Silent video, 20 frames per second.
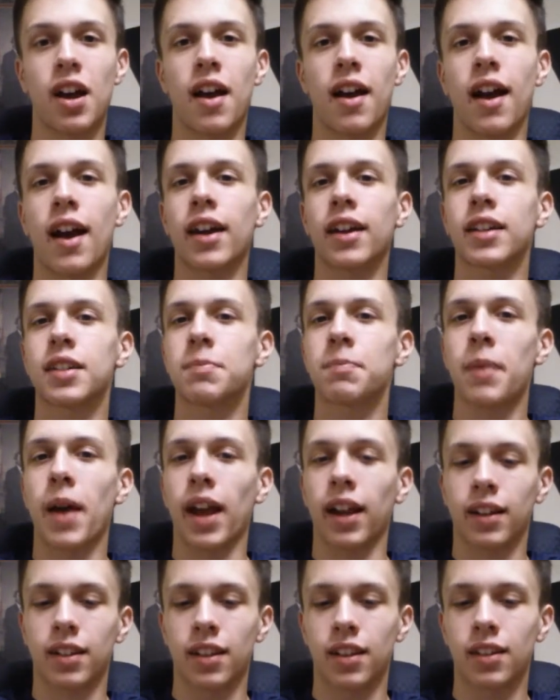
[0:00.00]
I
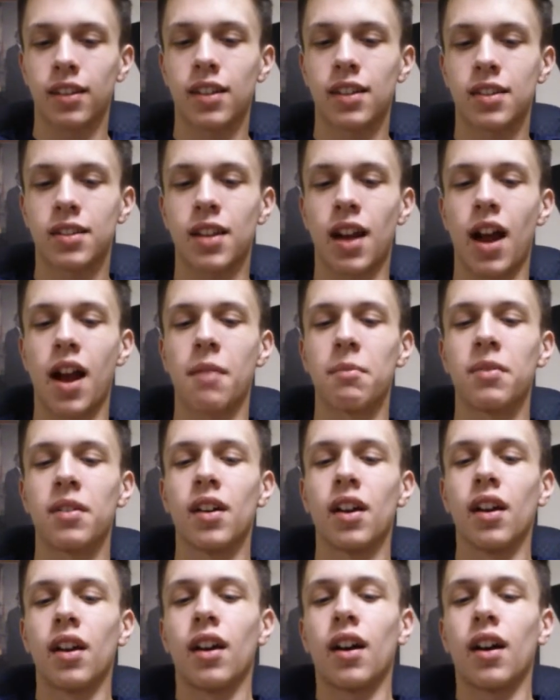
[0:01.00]
expect it this time.